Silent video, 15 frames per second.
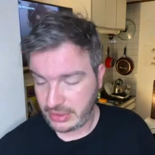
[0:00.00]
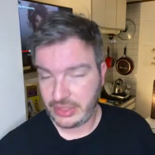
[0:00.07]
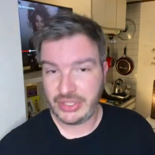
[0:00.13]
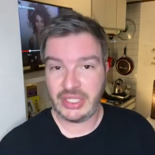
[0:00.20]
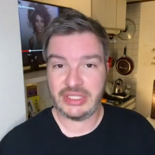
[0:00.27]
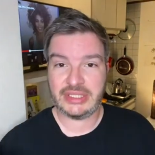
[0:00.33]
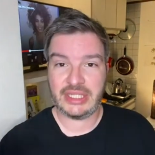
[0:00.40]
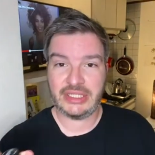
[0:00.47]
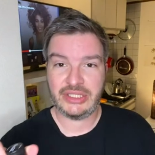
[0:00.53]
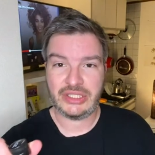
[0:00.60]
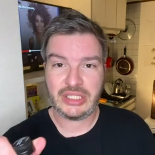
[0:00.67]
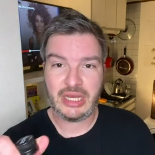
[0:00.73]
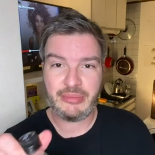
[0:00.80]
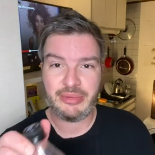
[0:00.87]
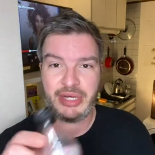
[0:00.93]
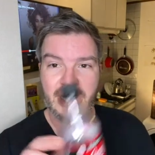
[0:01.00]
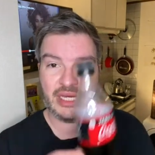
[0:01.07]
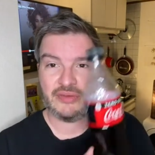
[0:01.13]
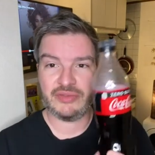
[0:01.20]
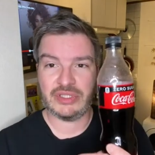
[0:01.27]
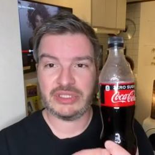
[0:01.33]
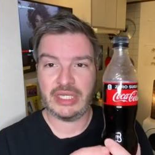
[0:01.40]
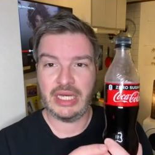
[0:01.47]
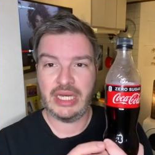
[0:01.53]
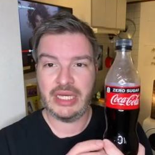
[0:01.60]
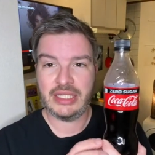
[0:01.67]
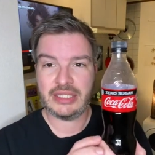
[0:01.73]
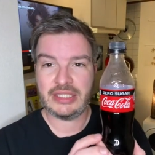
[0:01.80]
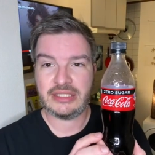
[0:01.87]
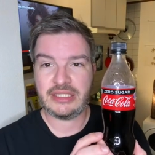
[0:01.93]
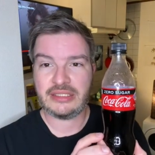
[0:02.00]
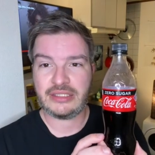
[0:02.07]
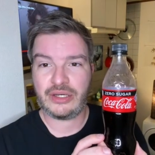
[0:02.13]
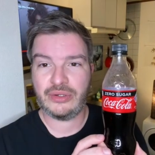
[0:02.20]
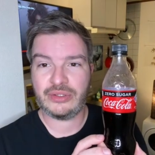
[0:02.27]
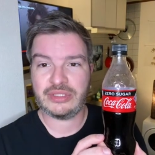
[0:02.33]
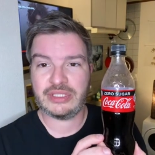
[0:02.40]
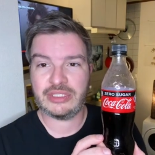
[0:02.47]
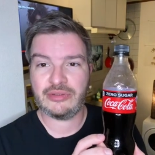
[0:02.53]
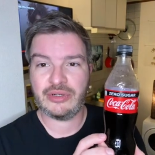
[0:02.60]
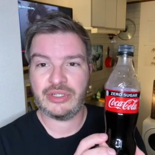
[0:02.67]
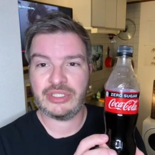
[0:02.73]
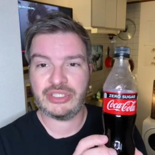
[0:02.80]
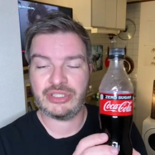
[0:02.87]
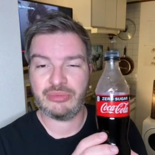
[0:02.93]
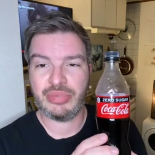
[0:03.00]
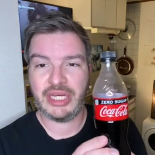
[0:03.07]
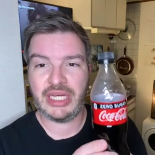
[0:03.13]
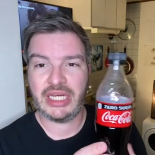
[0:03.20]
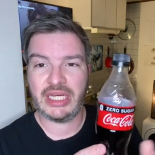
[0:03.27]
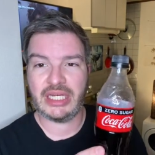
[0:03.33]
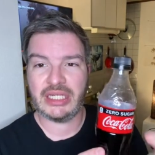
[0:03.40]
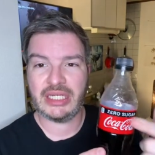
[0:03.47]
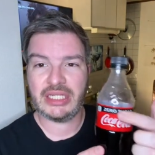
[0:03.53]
yes, I just happen to have this. This is Coke Zero in Japan.